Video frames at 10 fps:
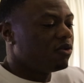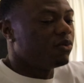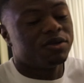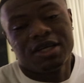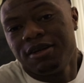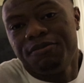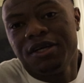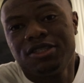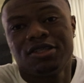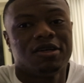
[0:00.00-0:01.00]
we was at the
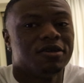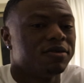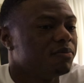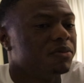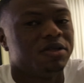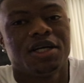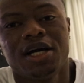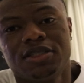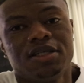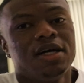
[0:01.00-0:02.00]
beach though. But look at
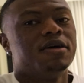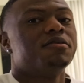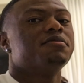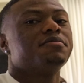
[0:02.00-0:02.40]
us now.